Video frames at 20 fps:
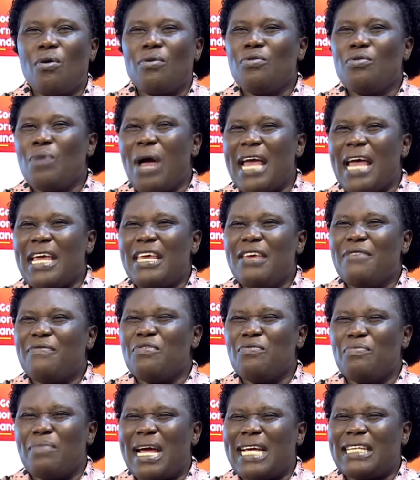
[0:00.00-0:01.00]
I give
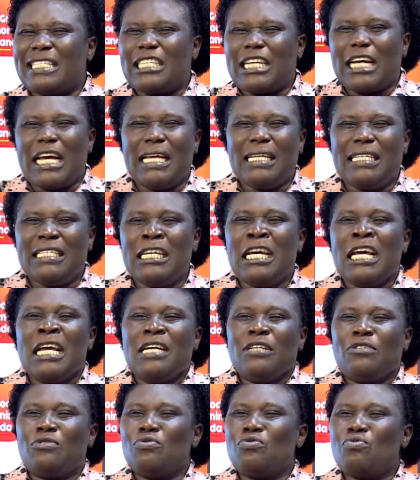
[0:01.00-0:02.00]
you my child
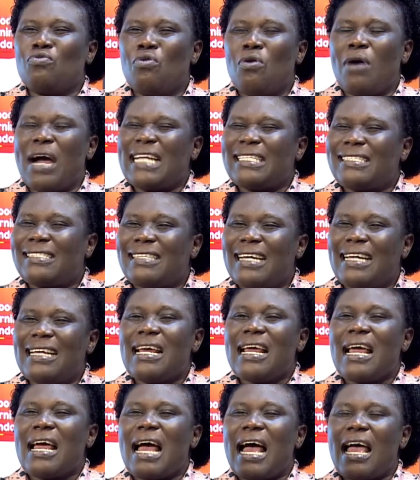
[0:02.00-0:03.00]
to go and stand.
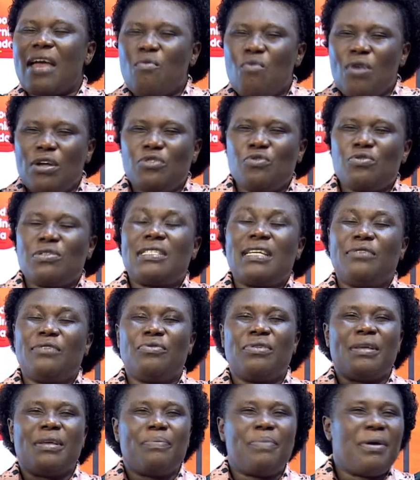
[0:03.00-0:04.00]
I want to start
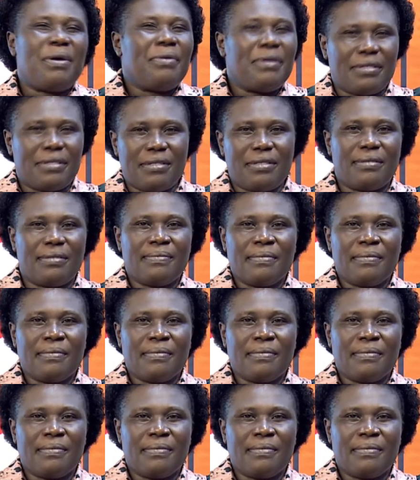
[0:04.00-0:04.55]
with the parents.